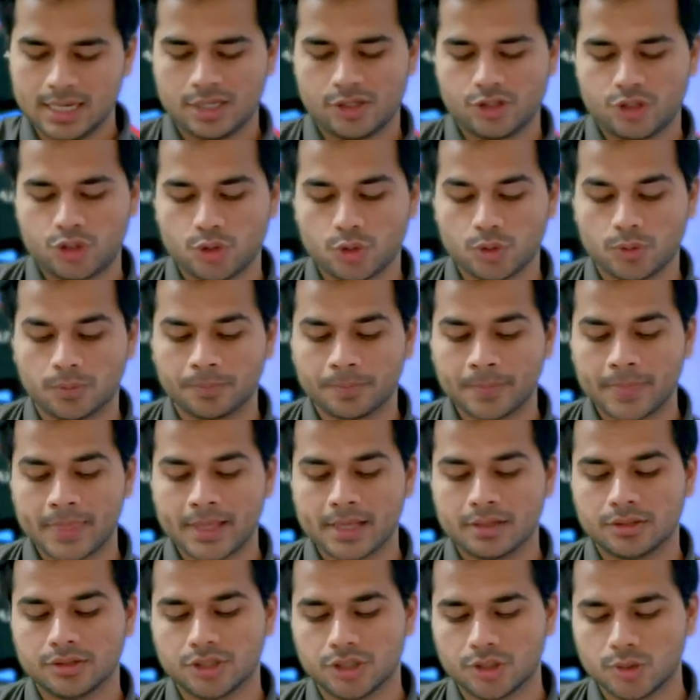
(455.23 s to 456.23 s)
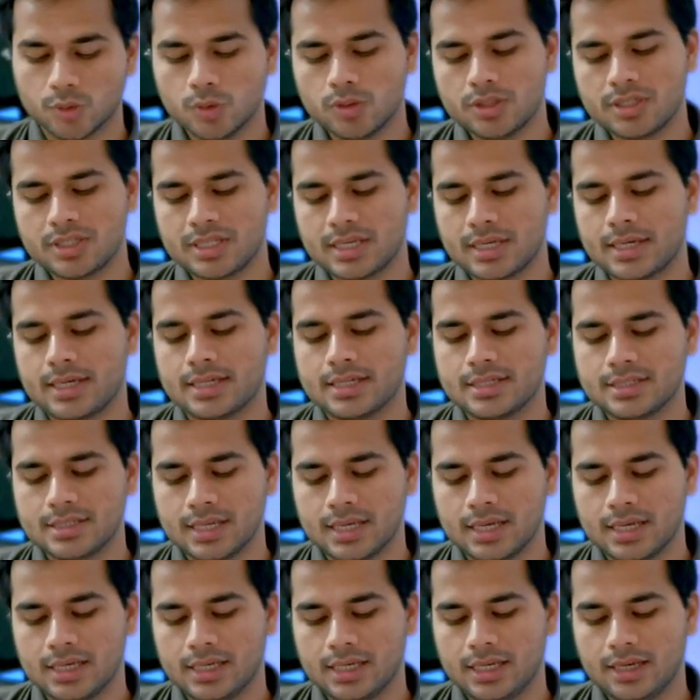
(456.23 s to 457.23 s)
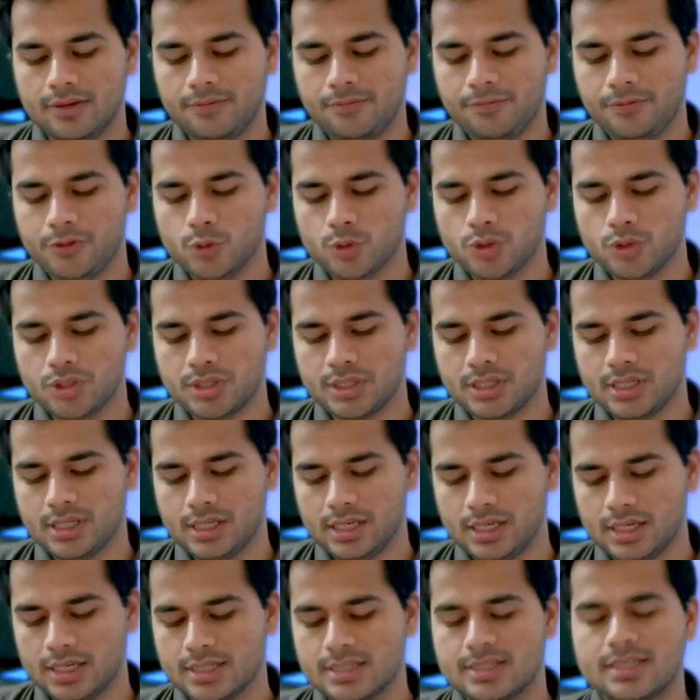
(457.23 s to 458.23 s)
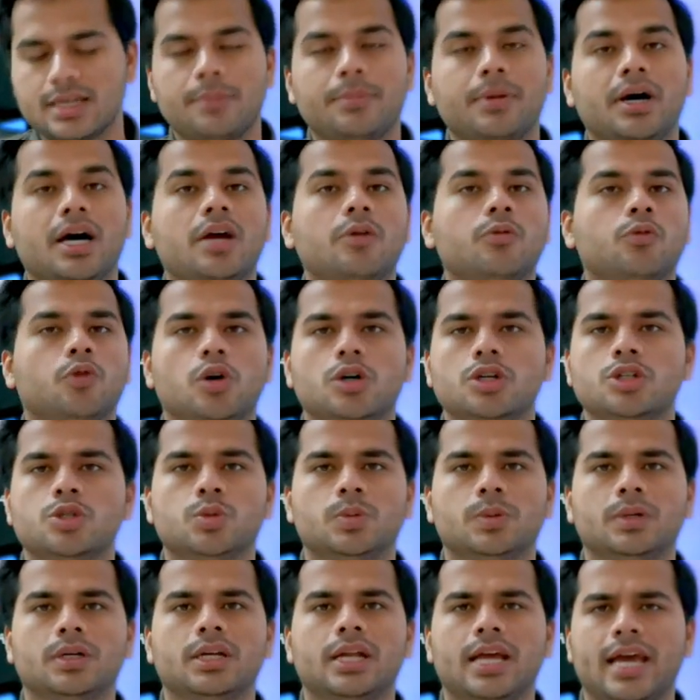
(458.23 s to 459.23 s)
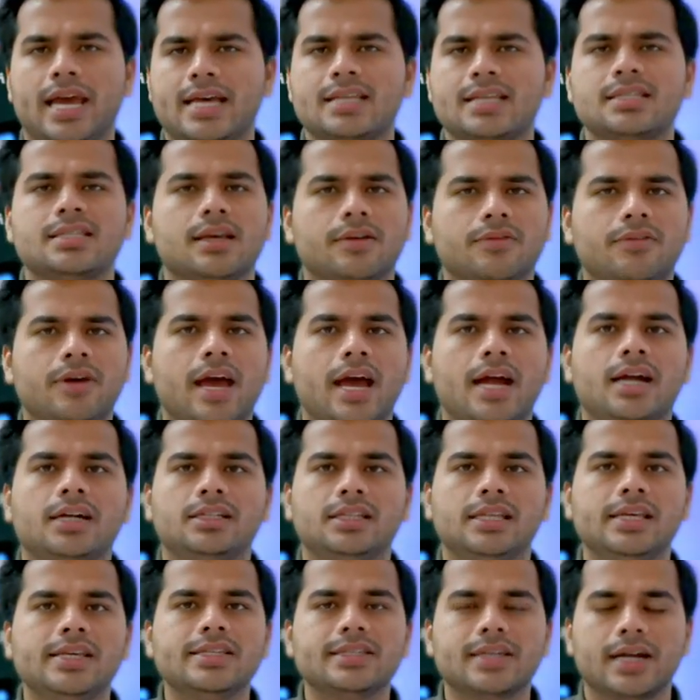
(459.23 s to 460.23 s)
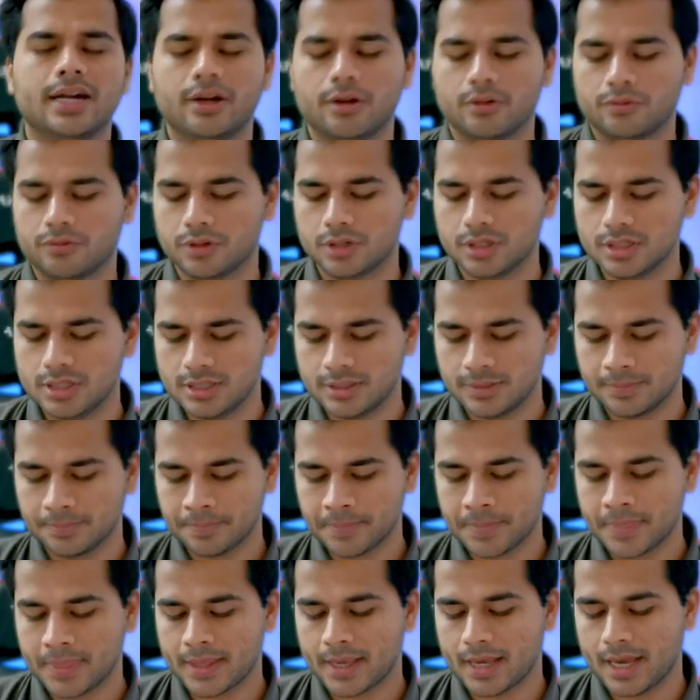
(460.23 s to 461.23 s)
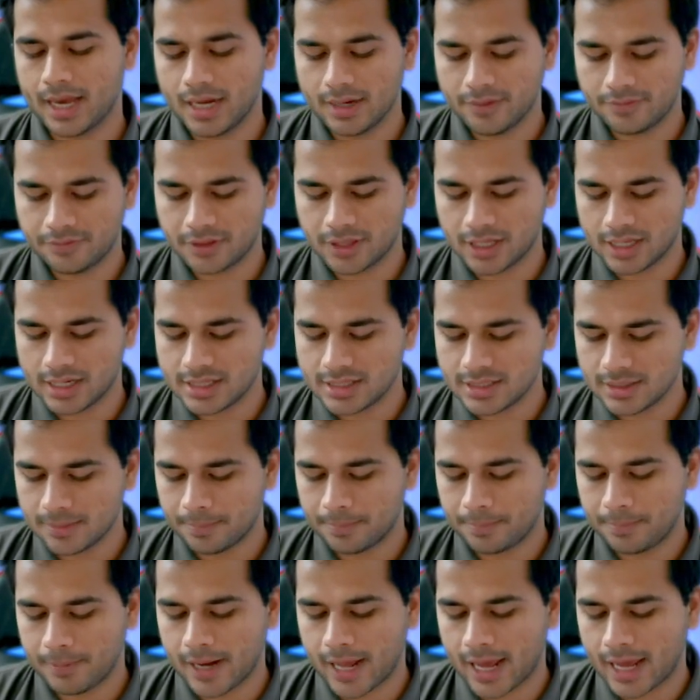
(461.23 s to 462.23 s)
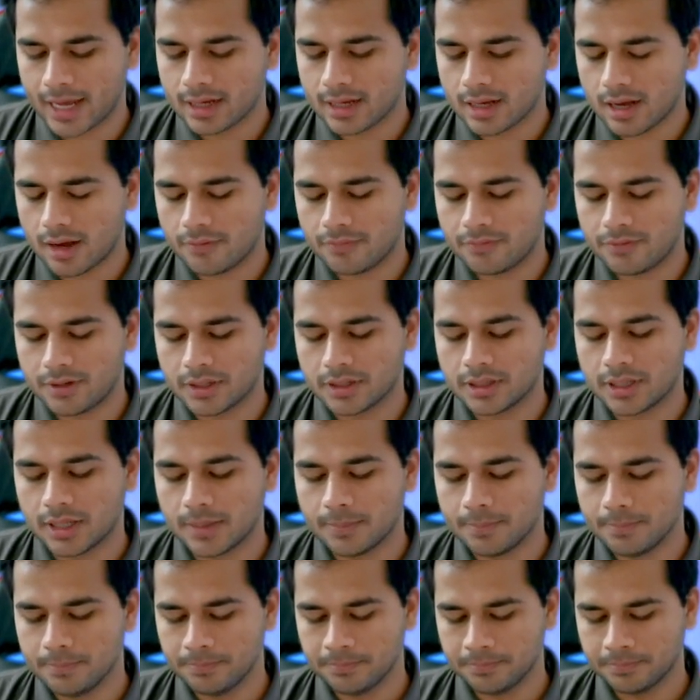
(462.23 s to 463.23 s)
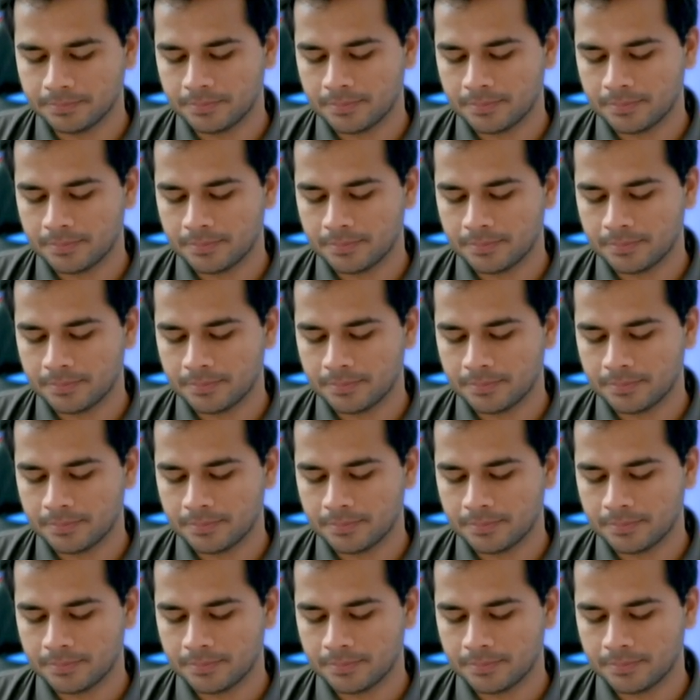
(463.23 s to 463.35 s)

So the rule says, if you see is, am, are, was, were, has, have, had, these kind of words, and if there is a blank after them,